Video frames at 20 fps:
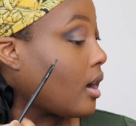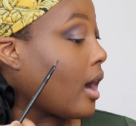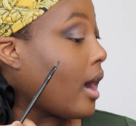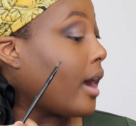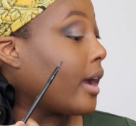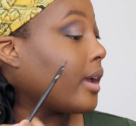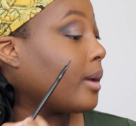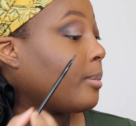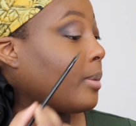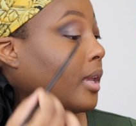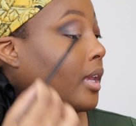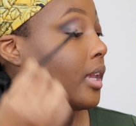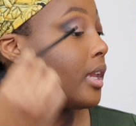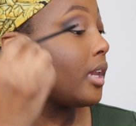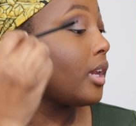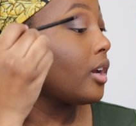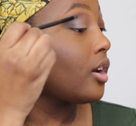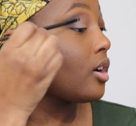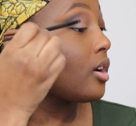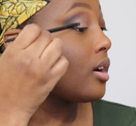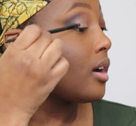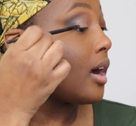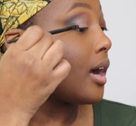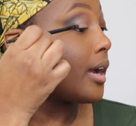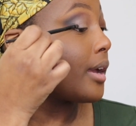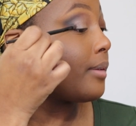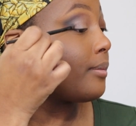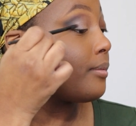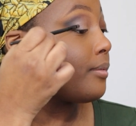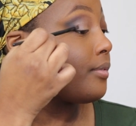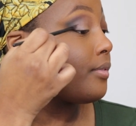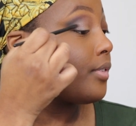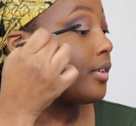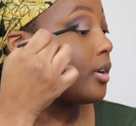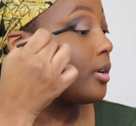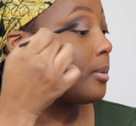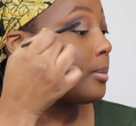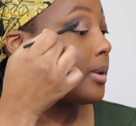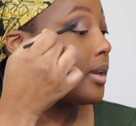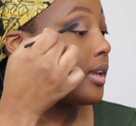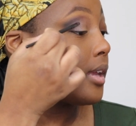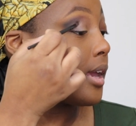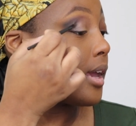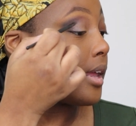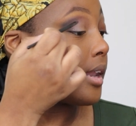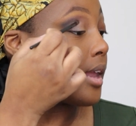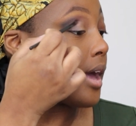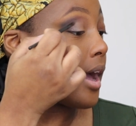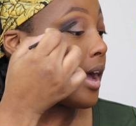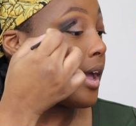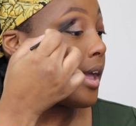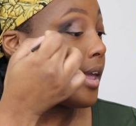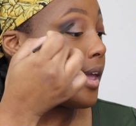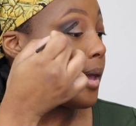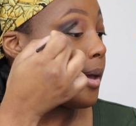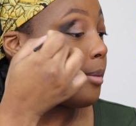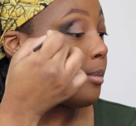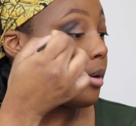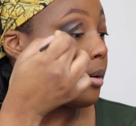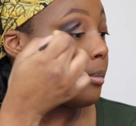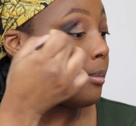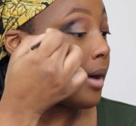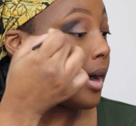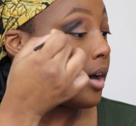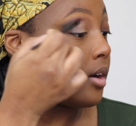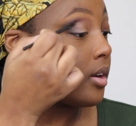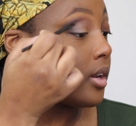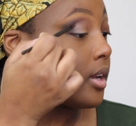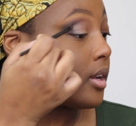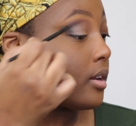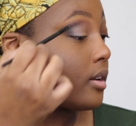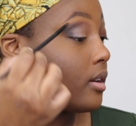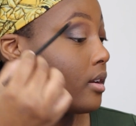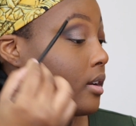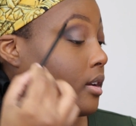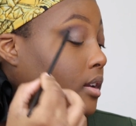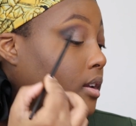I'm here, I'm filming, and I am about it.